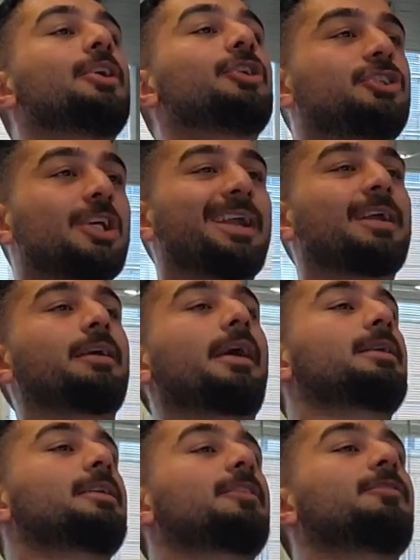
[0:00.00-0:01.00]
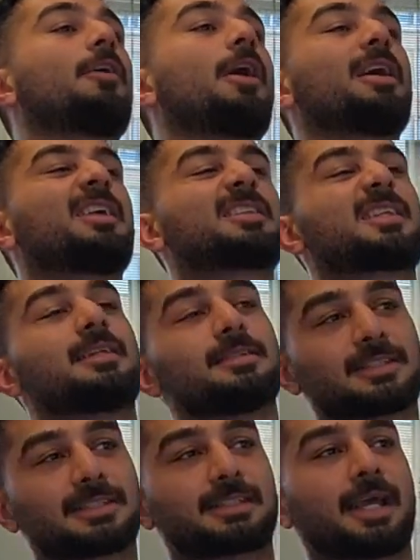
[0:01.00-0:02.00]
generated via
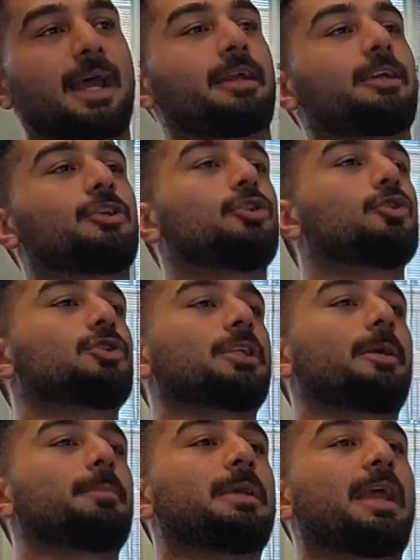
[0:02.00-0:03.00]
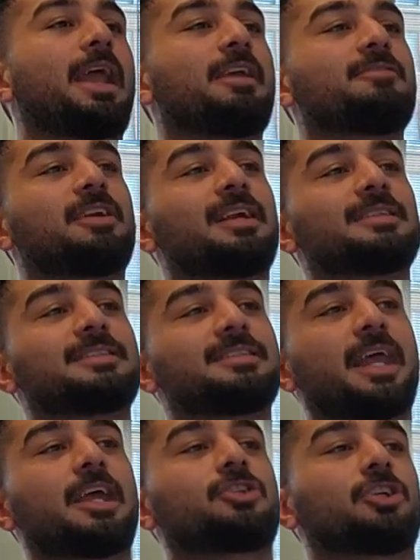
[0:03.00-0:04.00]
synthetic user behavior
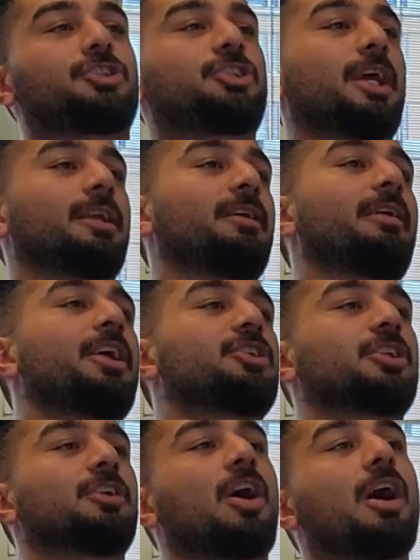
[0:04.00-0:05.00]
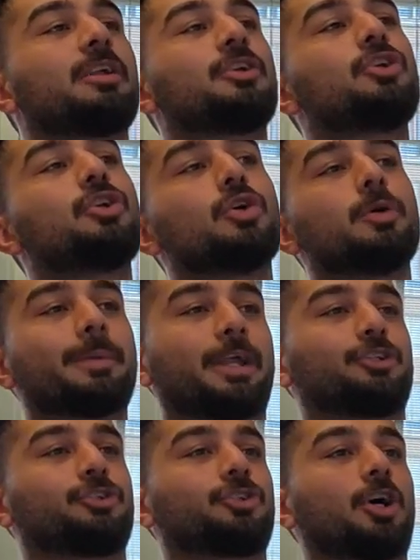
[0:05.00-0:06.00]
data generation on
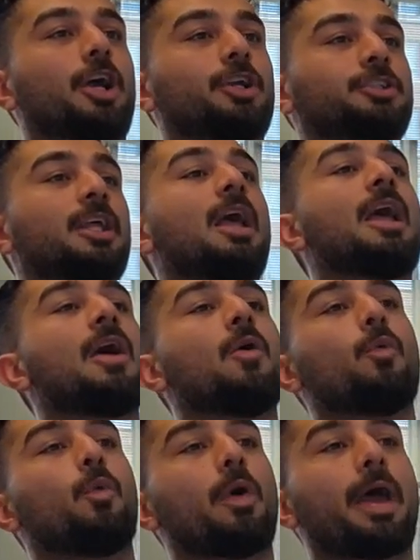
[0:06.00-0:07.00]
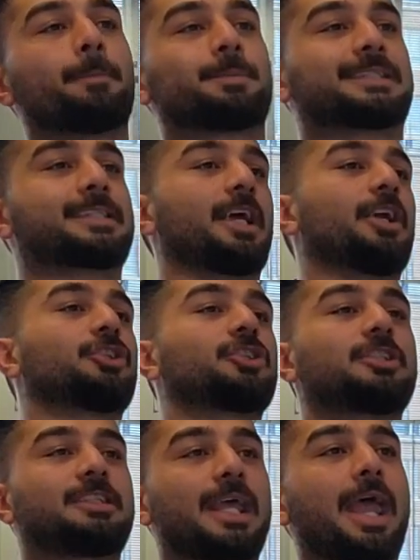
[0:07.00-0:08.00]
human judged web search
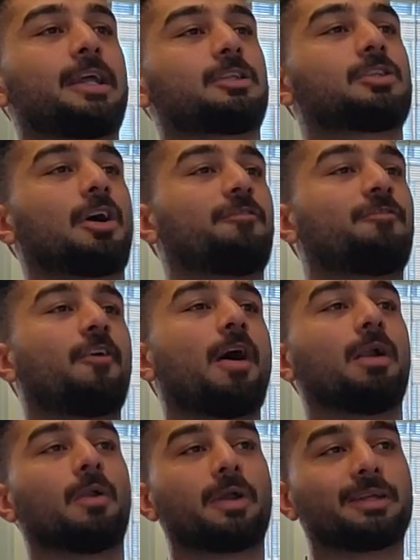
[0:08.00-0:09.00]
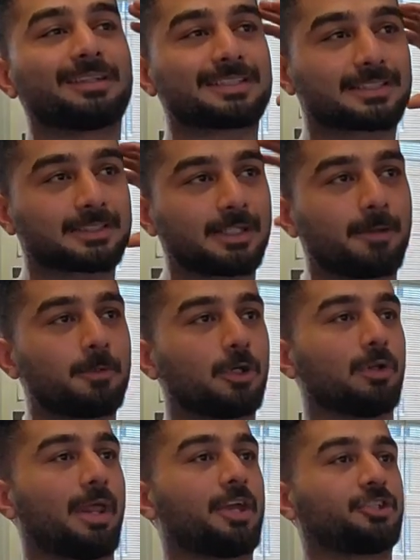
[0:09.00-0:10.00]
data following the
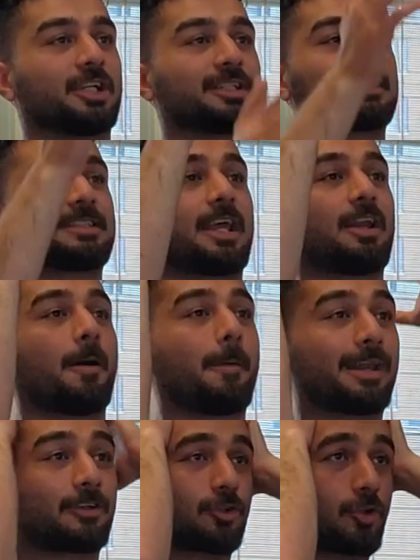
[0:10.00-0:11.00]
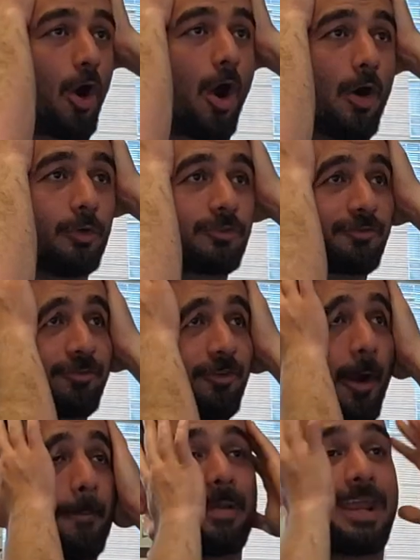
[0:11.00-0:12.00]
simulation setup and code
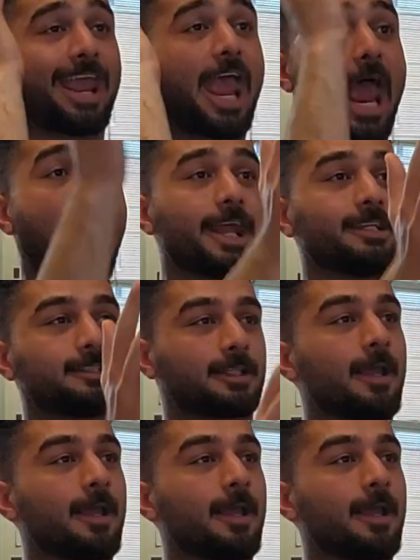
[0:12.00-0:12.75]
from 8.